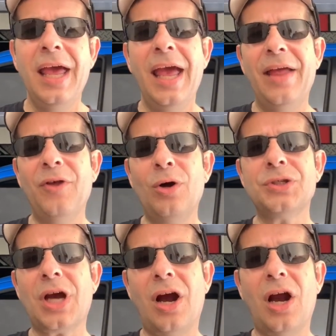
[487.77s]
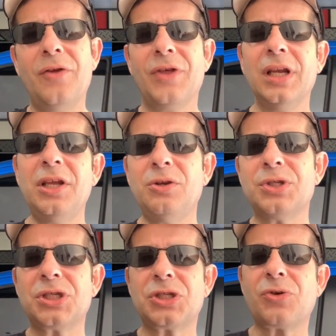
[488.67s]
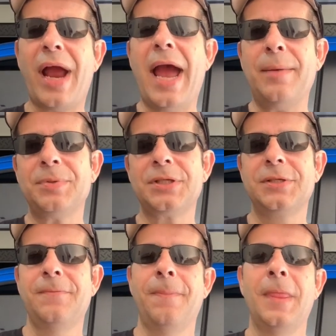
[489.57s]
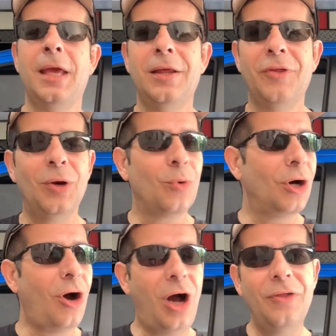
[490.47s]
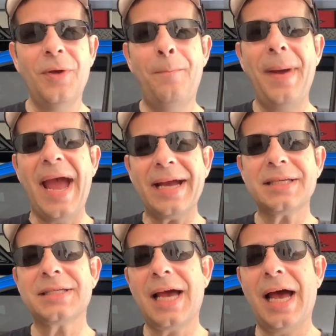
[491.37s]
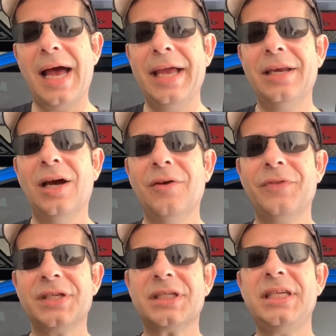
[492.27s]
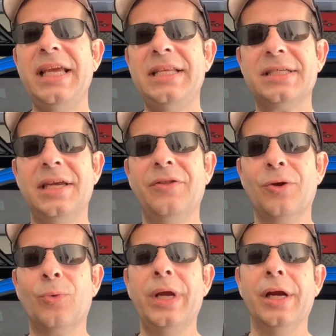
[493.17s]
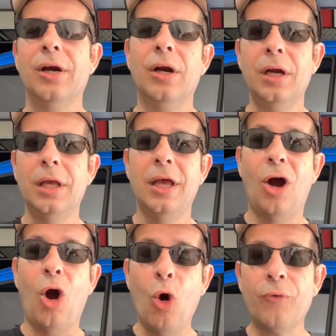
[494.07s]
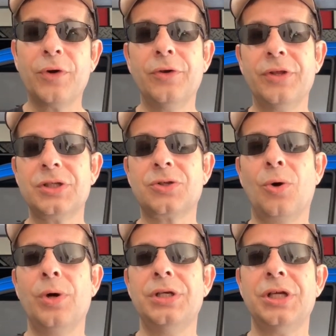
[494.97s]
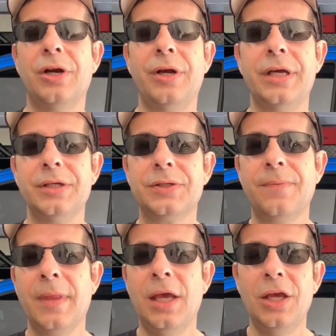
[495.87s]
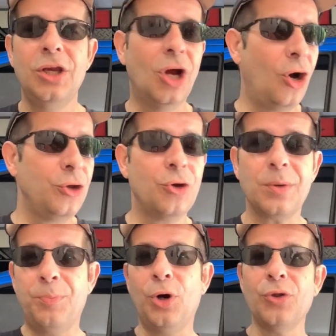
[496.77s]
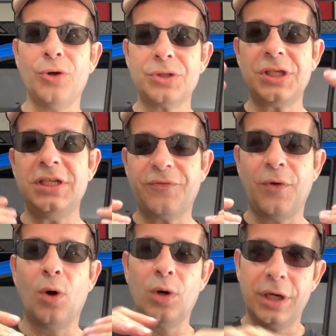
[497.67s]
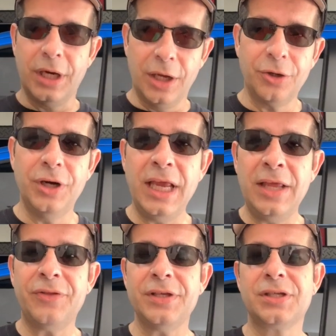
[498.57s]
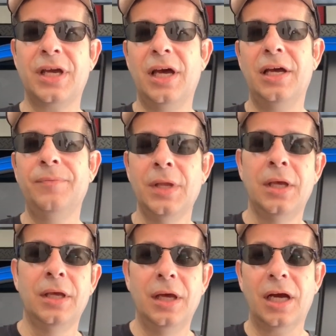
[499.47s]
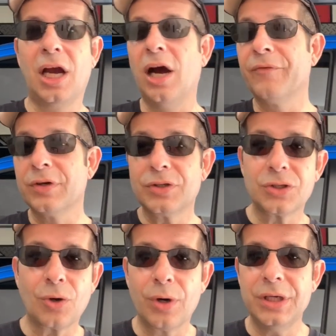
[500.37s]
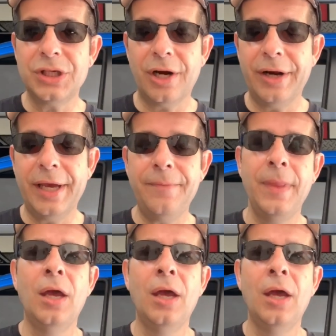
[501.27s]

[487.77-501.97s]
And those are the little straps that were on the backside of the seats in the rear over the storage areas. You know, you can pull those seats forward and underneath is a covered storage area.